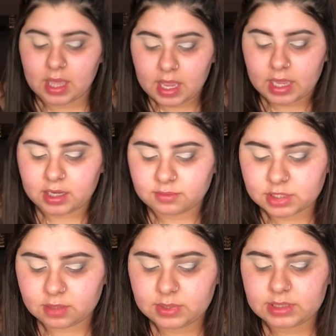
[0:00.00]
And I'm just
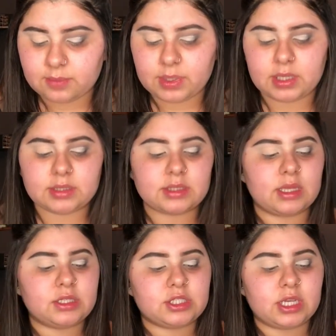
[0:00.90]
going to be dipping into
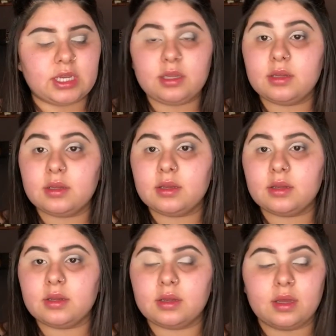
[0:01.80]
that shade.
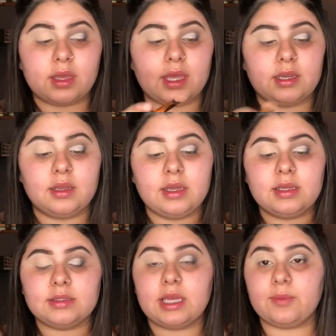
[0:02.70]
Again,
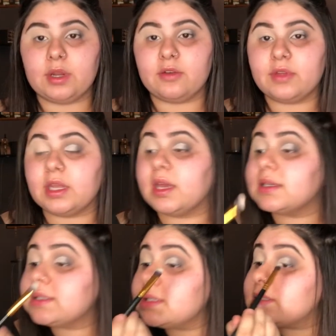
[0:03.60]
tapping off any
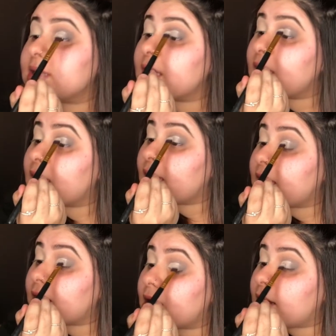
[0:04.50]
excess.
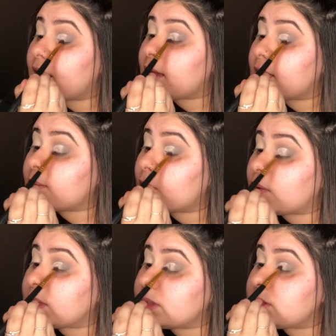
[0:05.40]
And I am
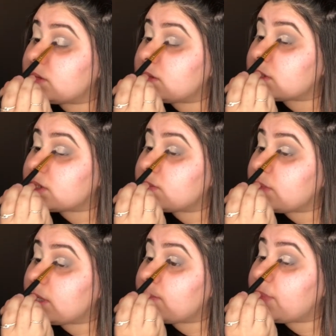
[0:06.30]
going to just
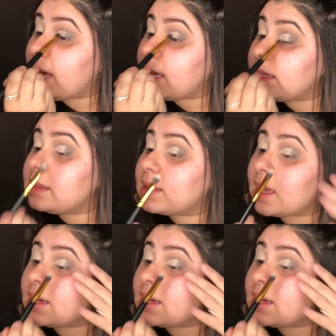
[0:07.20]
be patting that